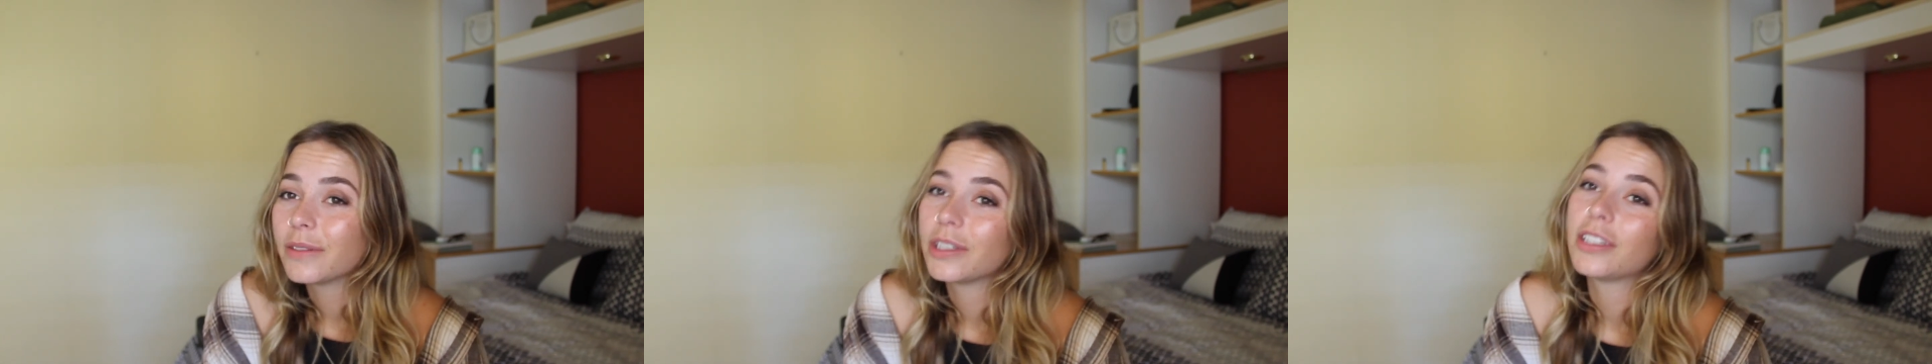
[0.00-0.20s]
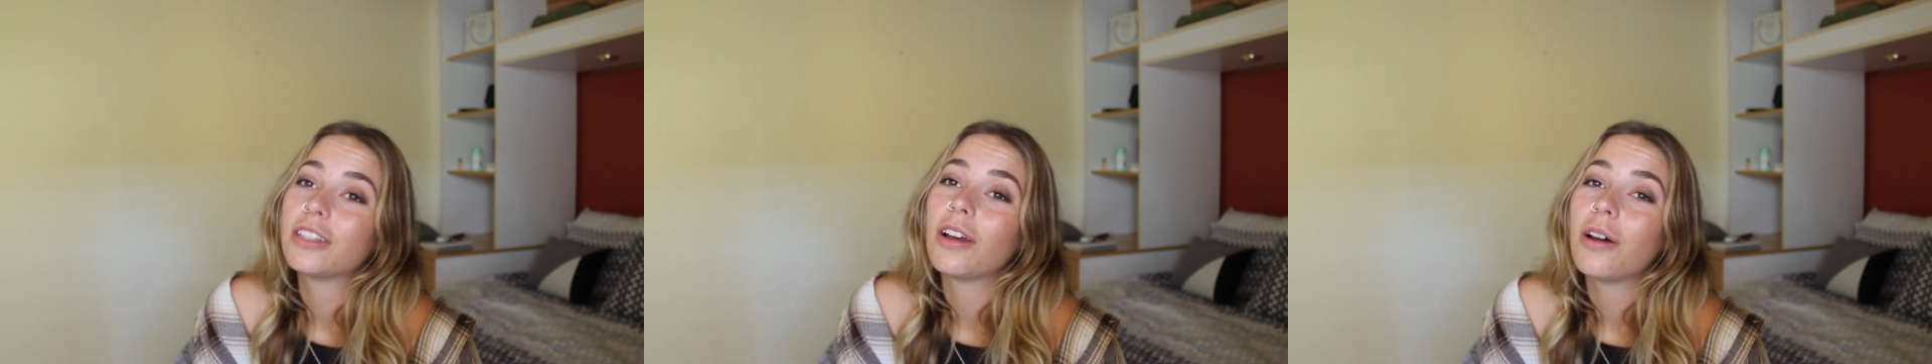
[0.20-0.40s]

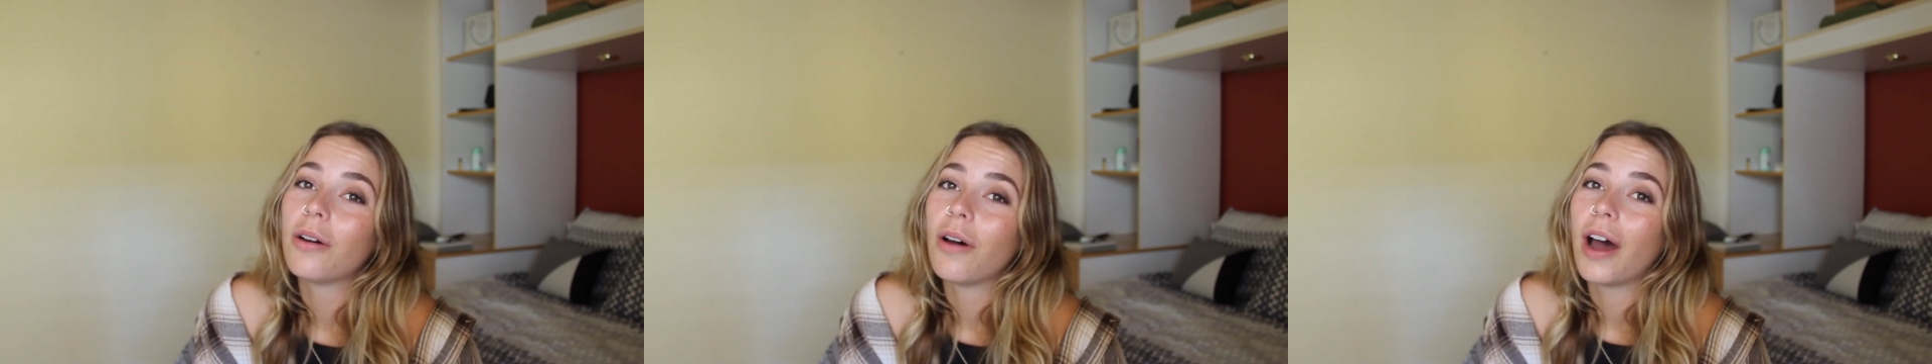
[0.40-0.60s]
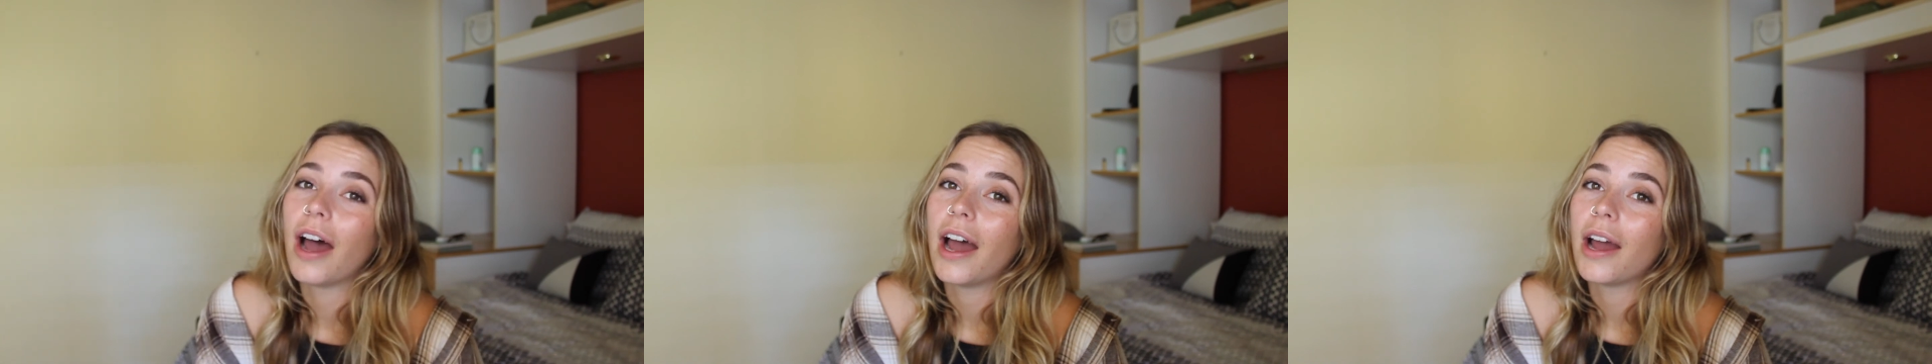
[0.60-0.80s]

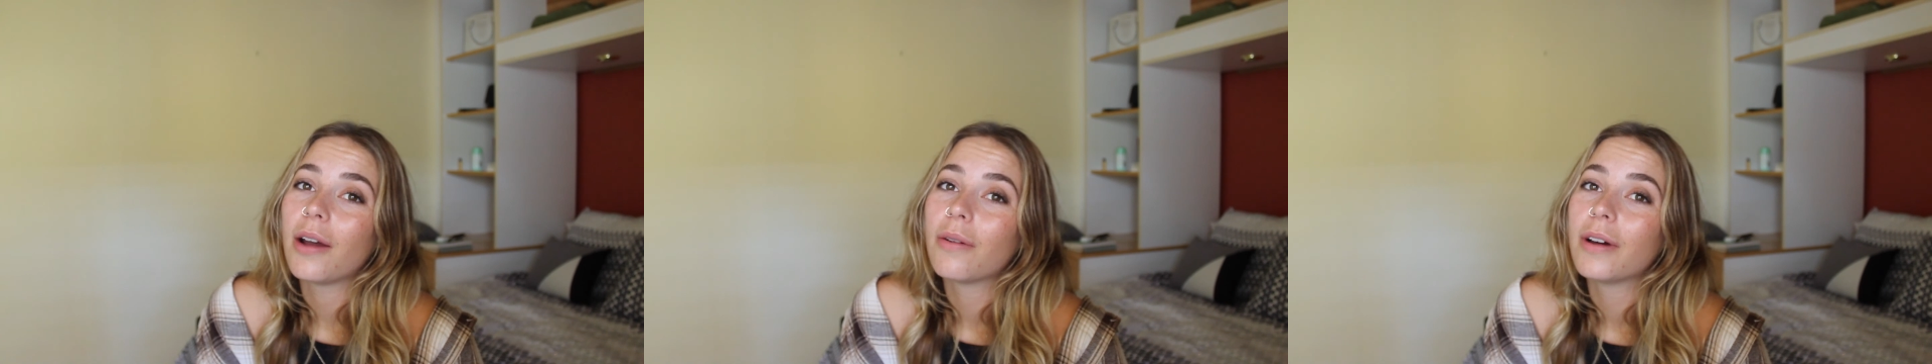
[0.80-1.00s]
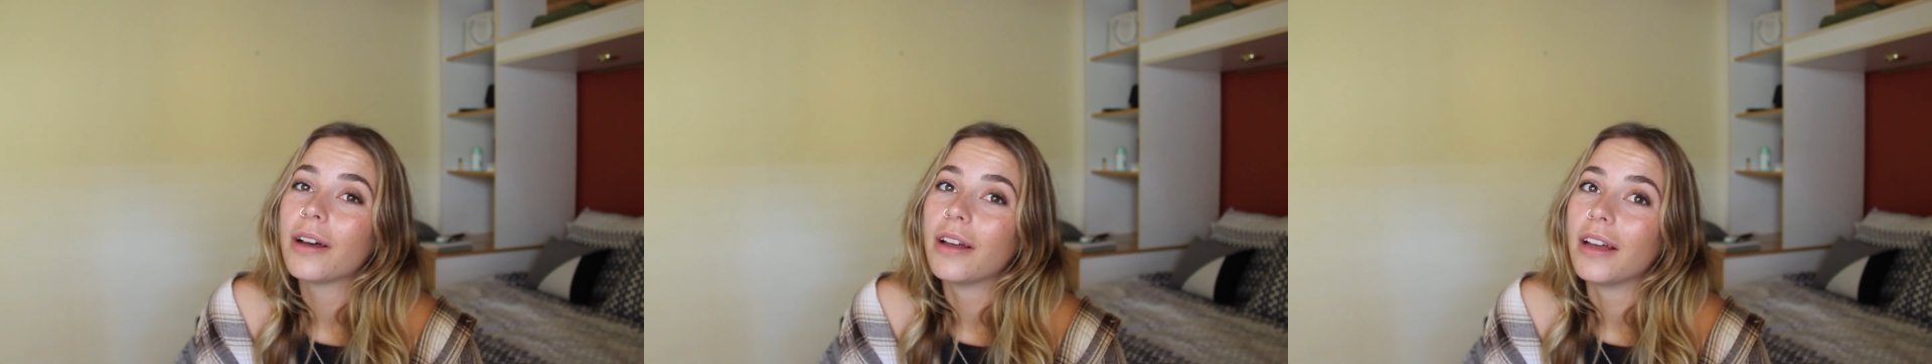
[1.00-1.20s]
So I
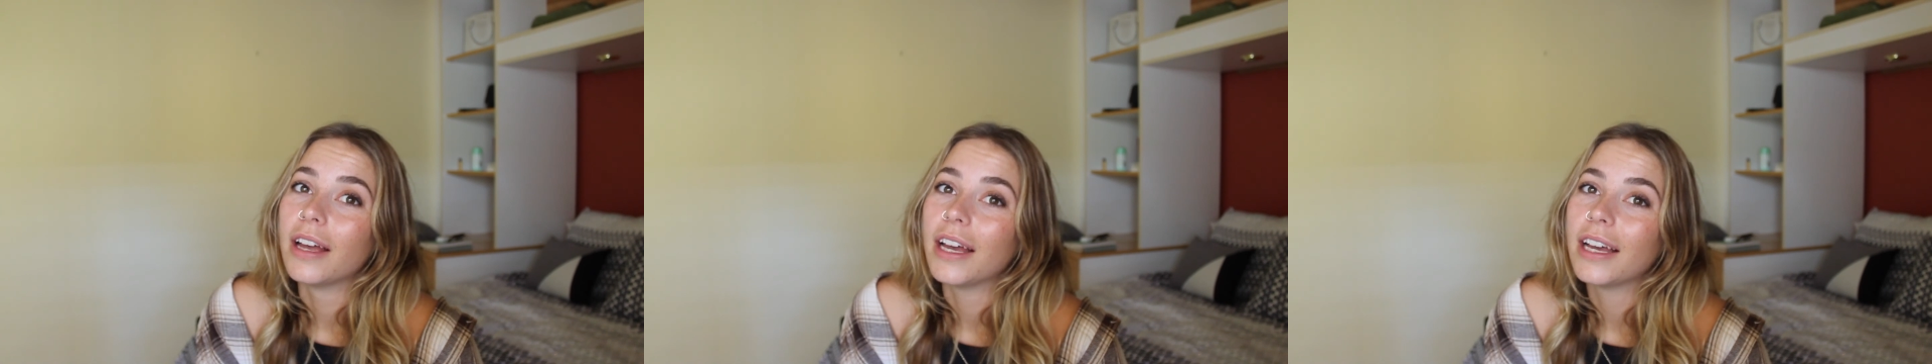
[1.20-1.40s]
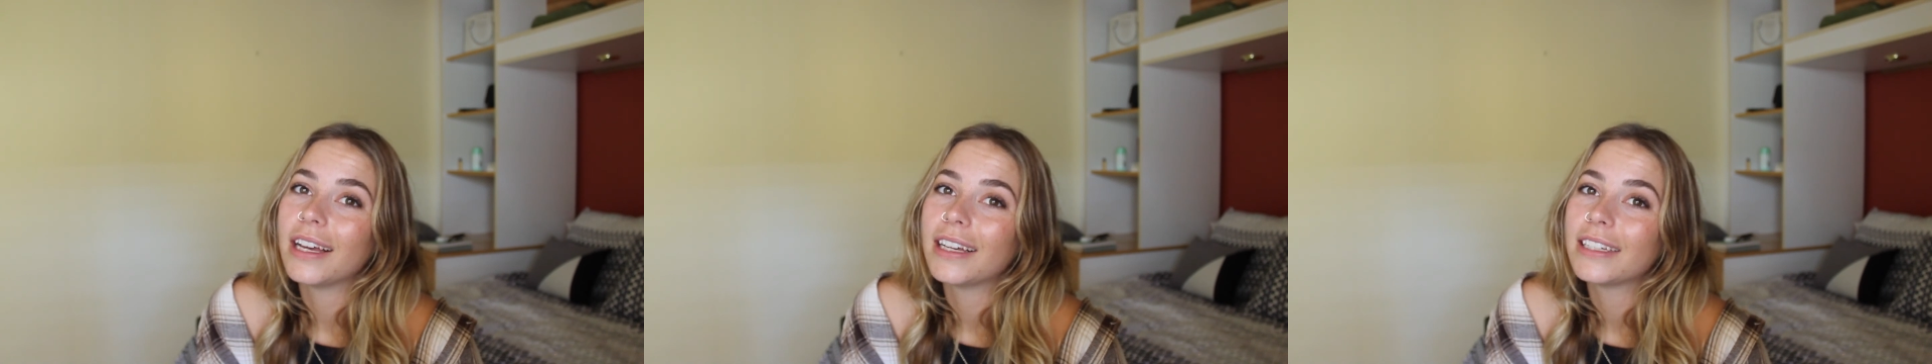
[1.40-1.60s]
will
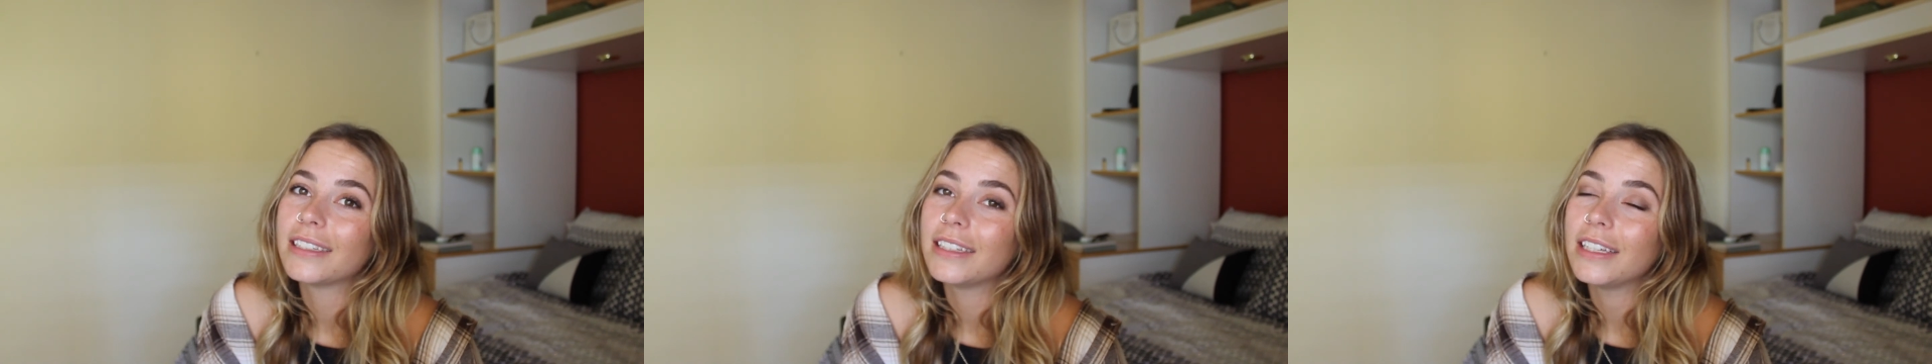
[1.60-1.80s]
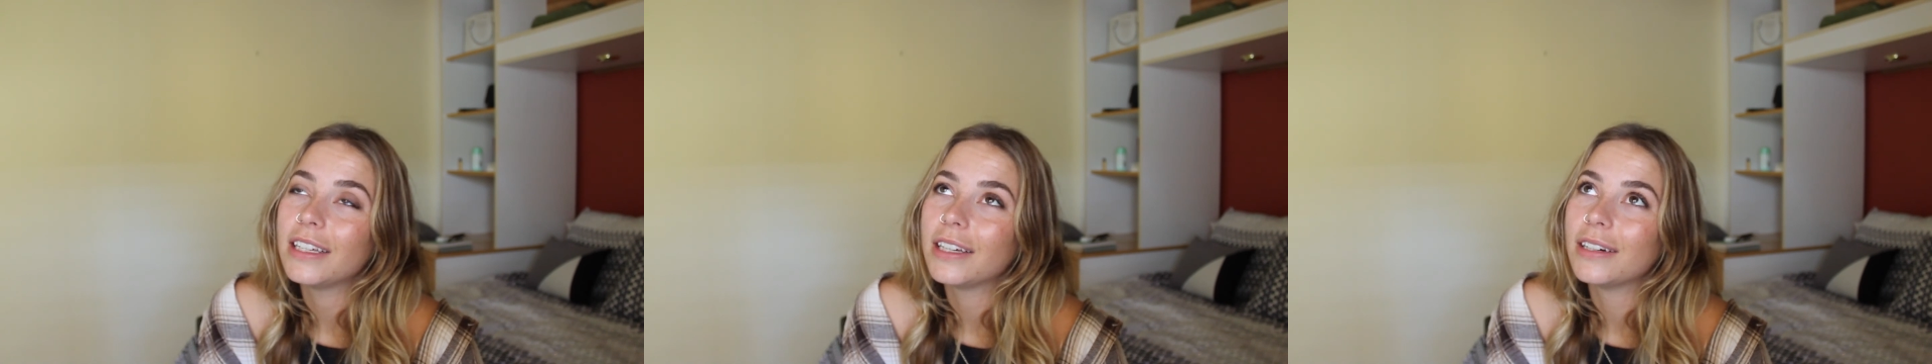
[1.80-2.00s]

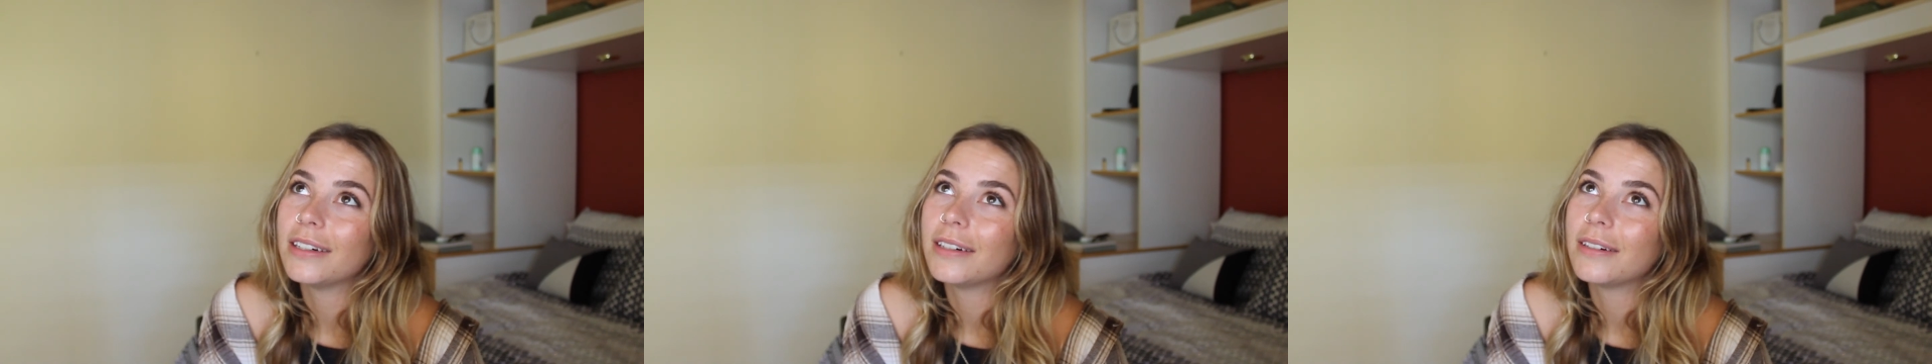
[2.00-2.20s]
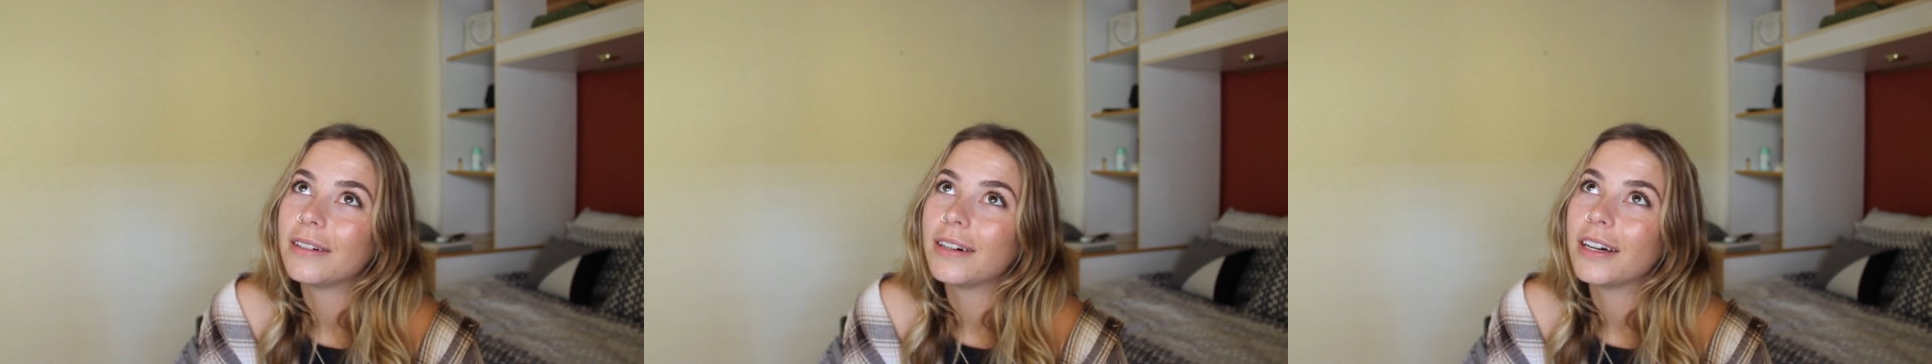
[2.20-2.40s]
see
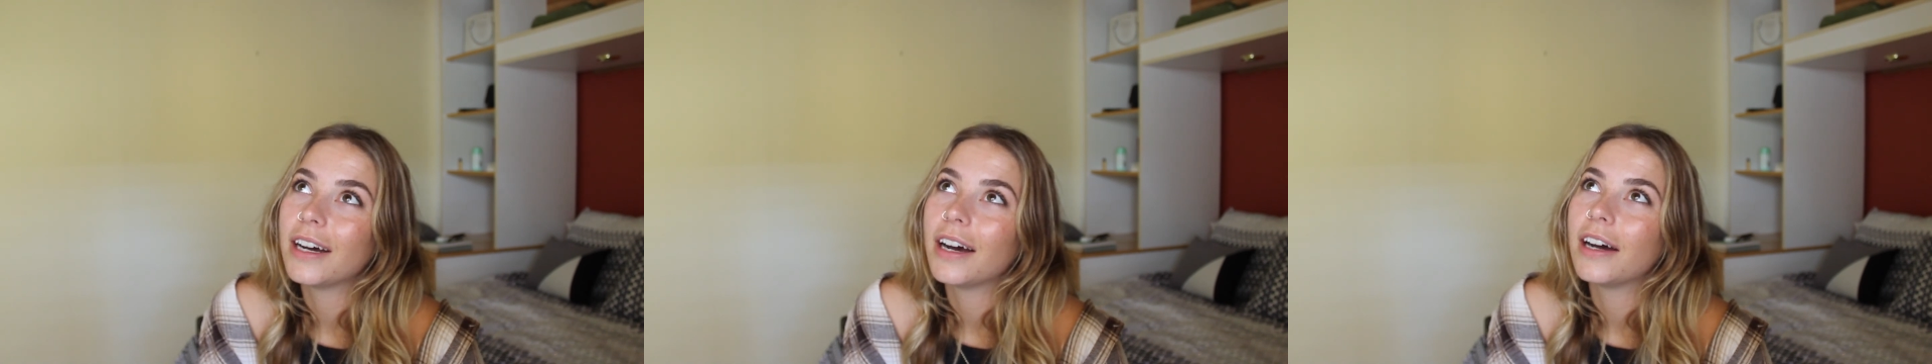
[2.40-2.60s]
you